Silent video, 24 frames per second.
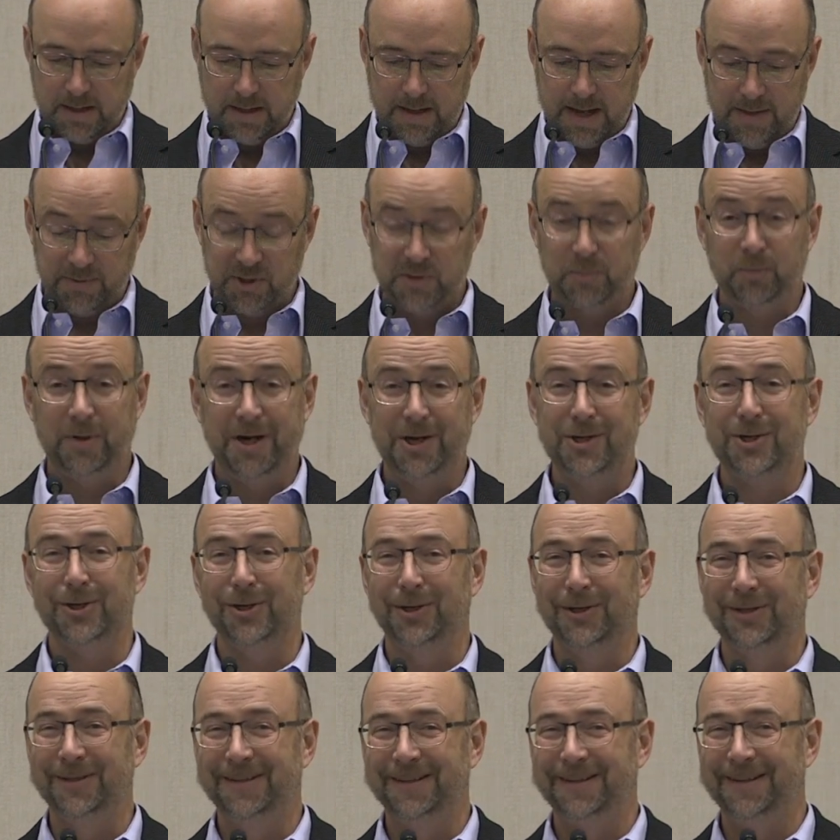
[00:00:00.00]
And there's pressure,
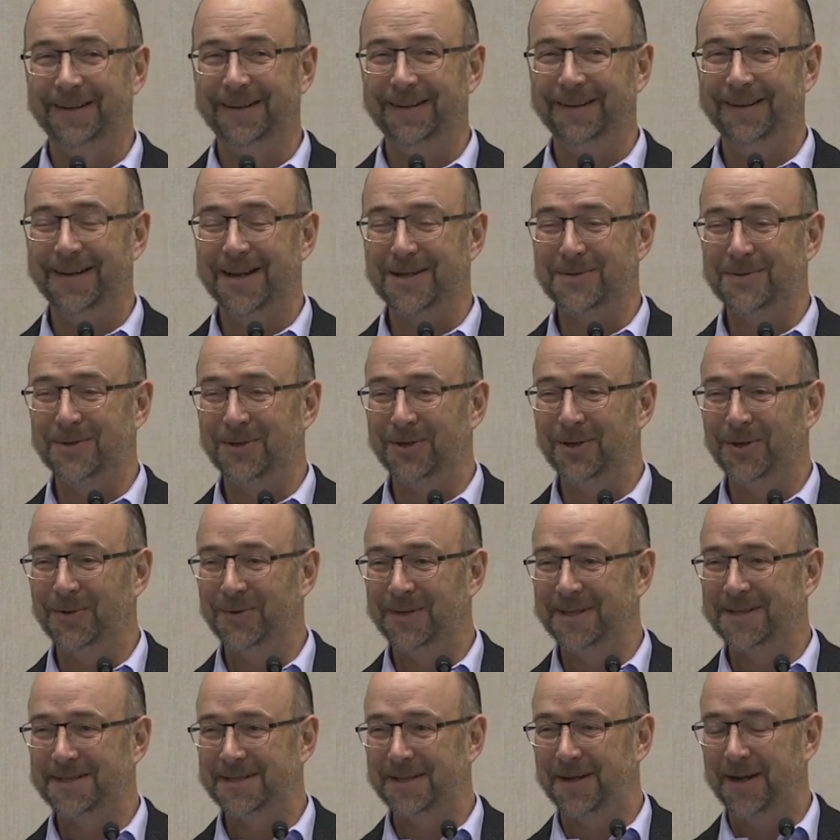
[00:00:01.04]
as we know,
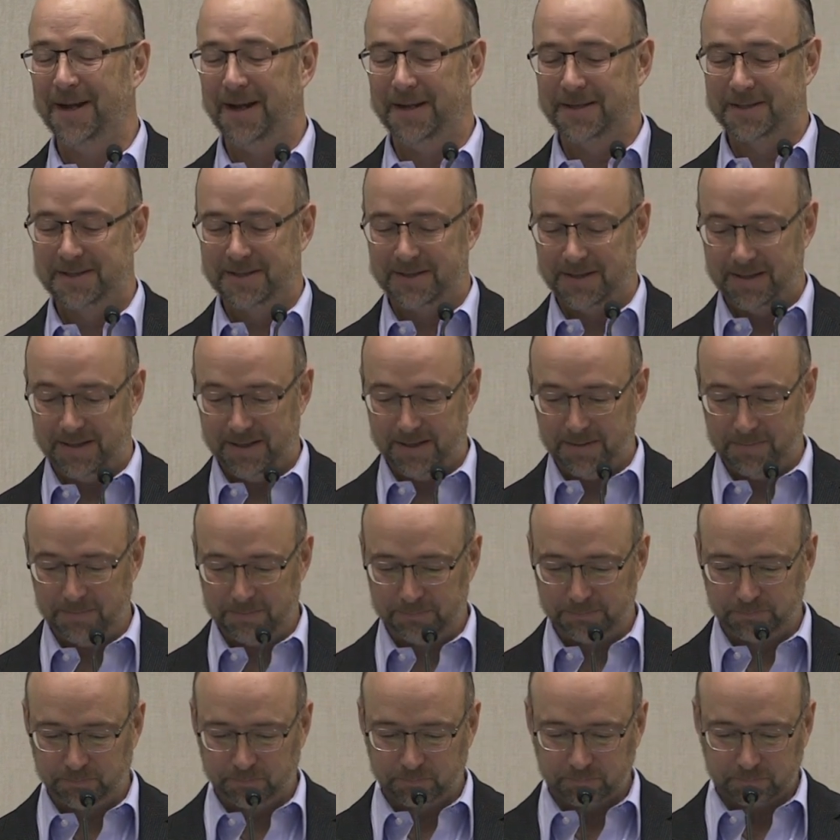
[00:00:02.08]
in science.
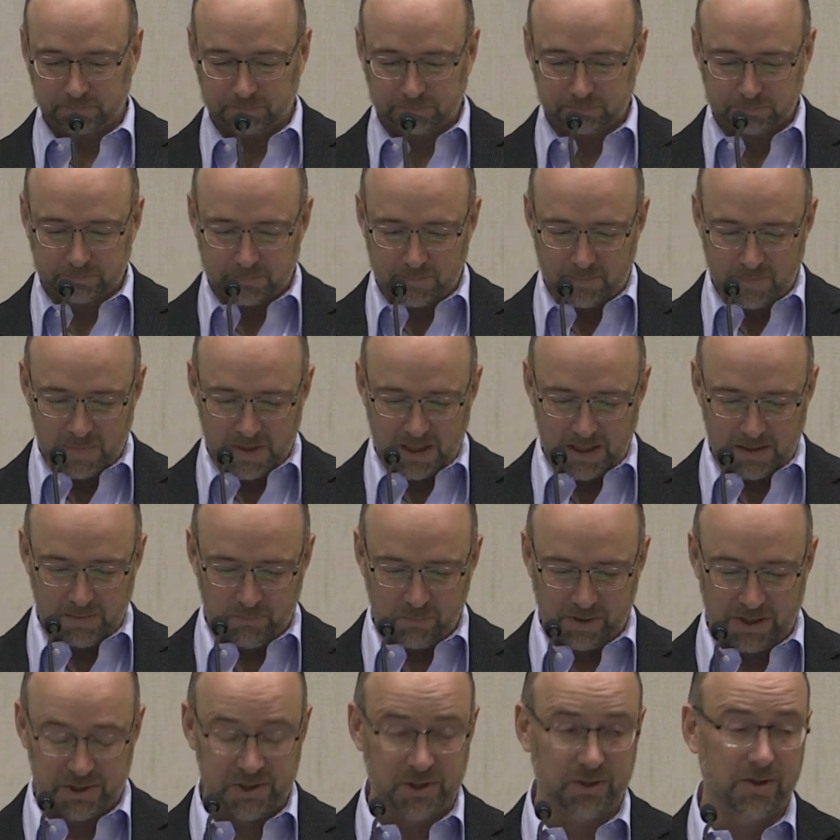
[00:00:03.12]

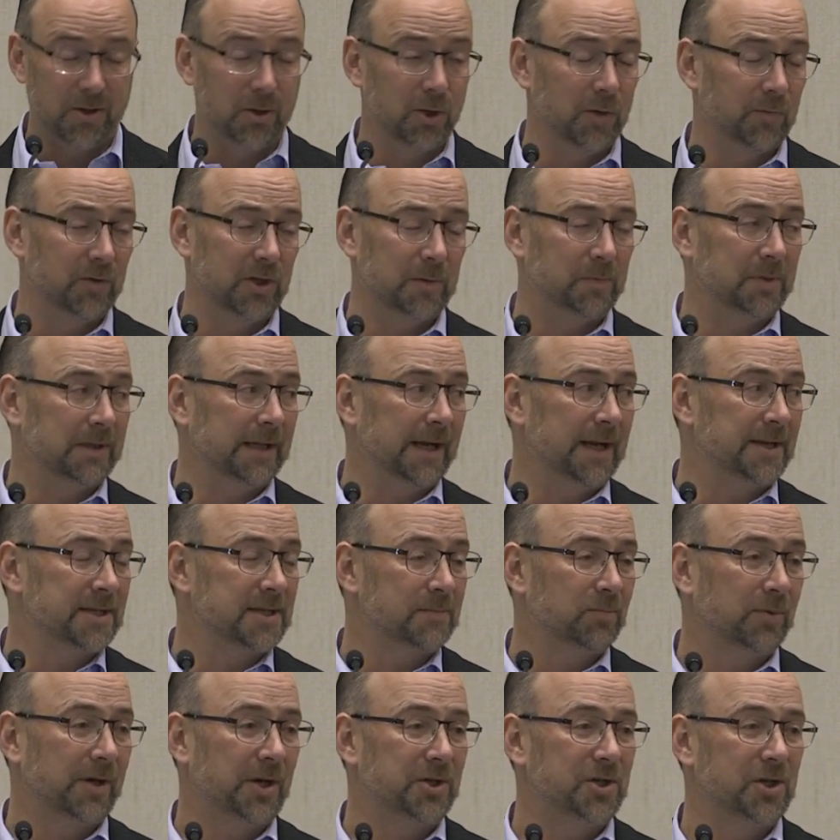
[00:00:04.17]
Pressure all over the place.
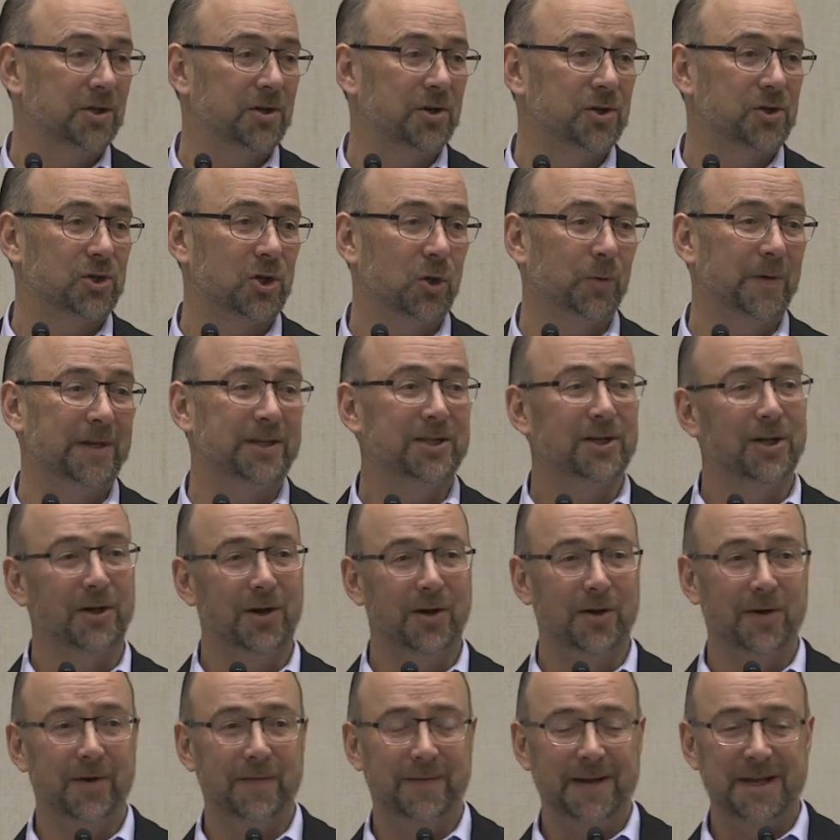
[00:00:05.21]
Pressure to show return
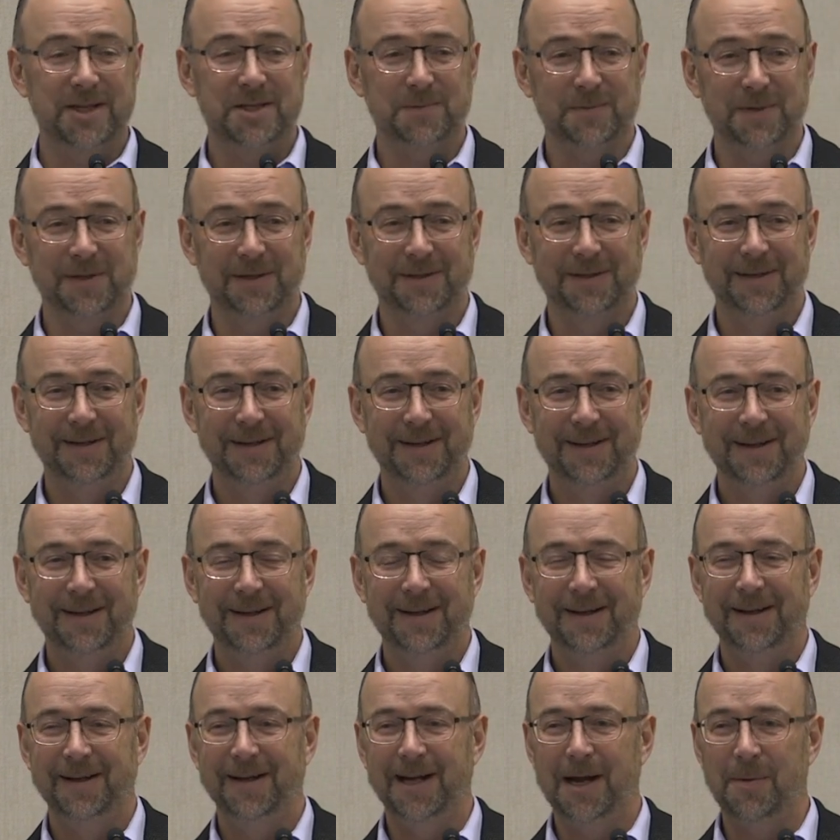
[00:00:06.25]
on investment.
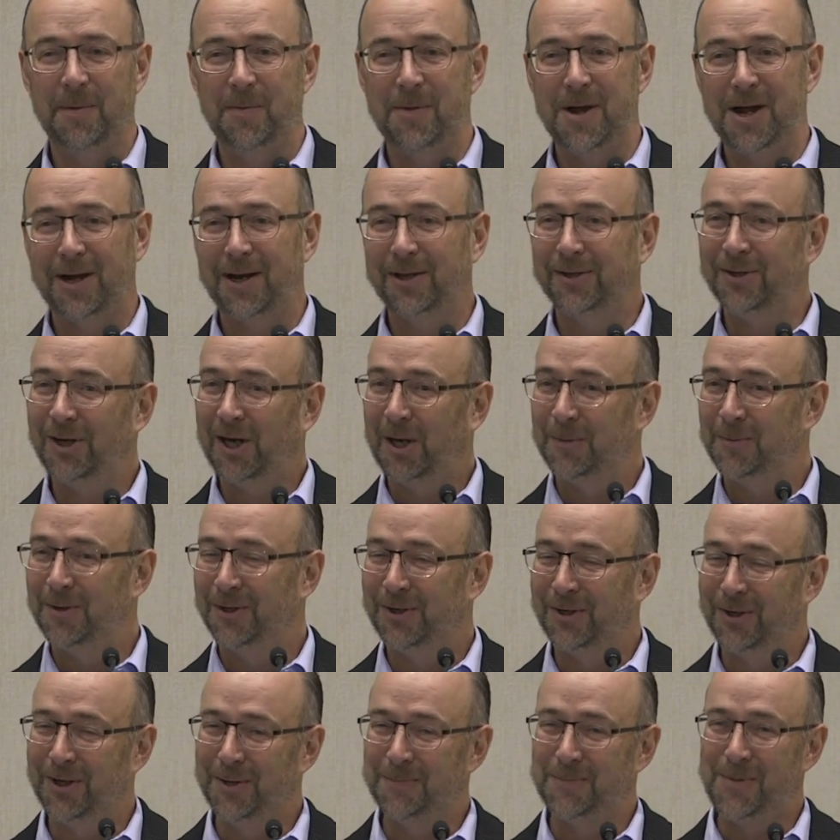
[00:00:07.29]
I'm not going to talk about
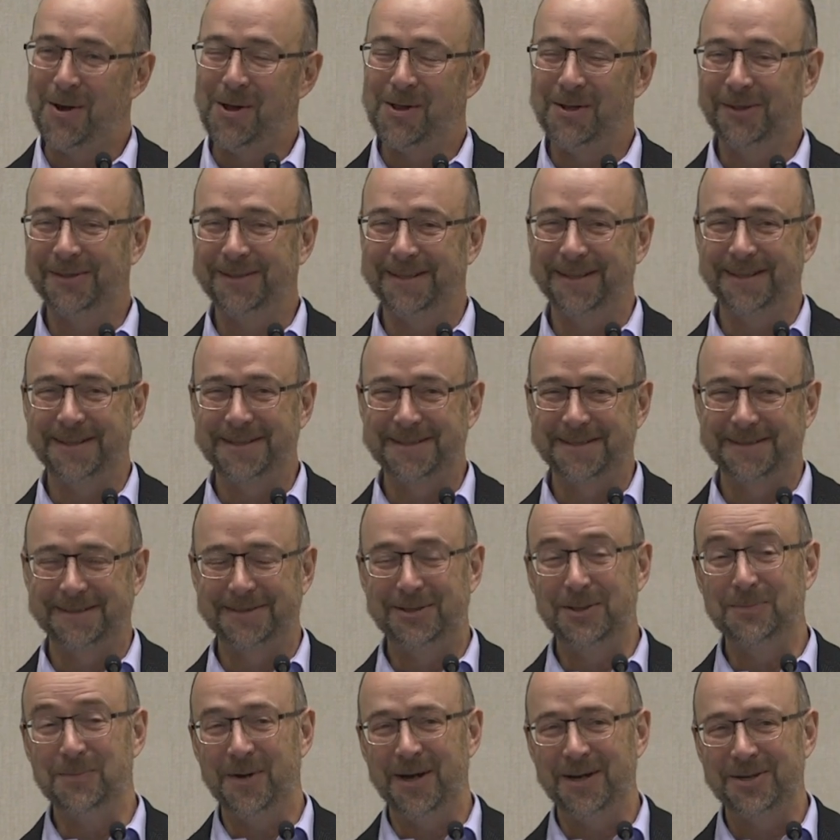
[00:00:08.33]
current politics
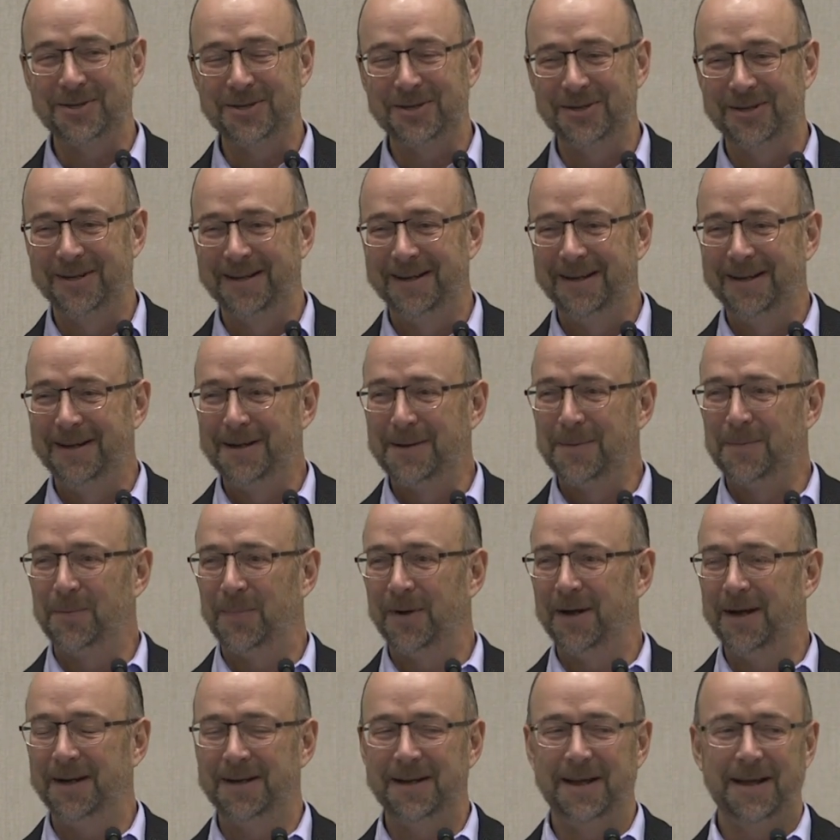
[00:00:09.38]
too much,
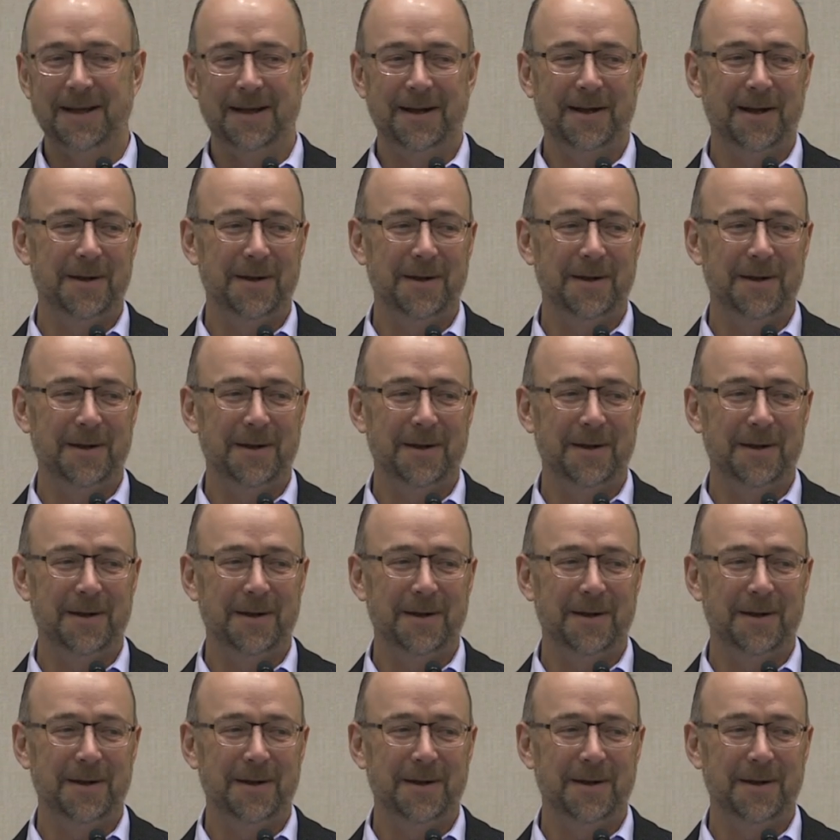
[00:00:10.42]
but